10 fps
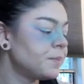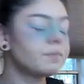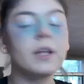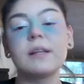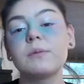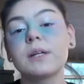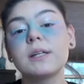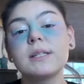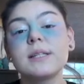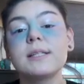And then we're going
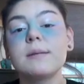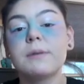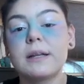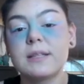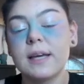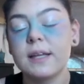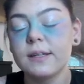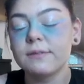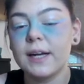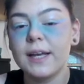to take a deep breath together.
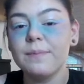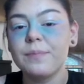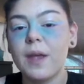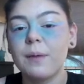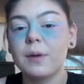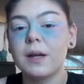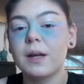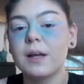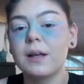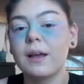Ready? I'm going
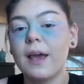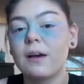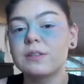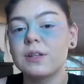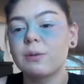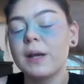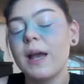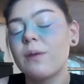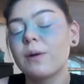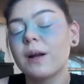to count to 3
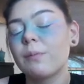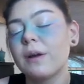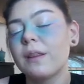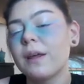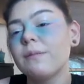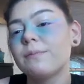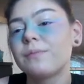and we're going to breathe in.